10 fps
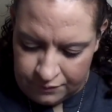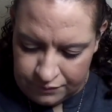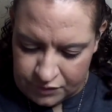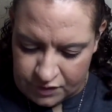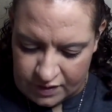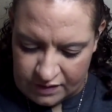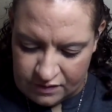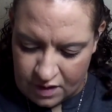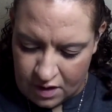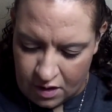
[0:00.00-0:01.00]
So these
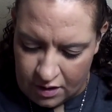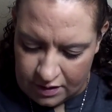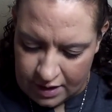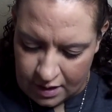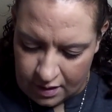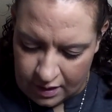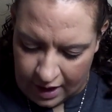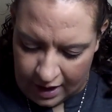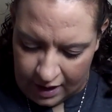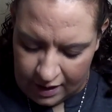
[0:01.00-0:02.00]
are Ardell
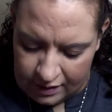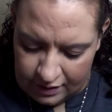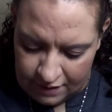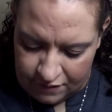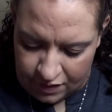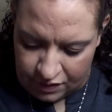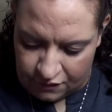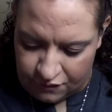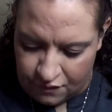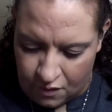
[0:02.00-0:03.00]
811. They're
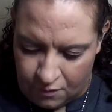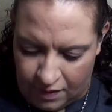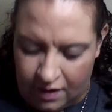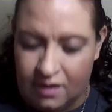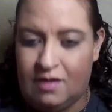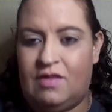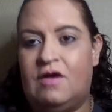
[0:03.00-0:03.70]
Faux Mink, and they're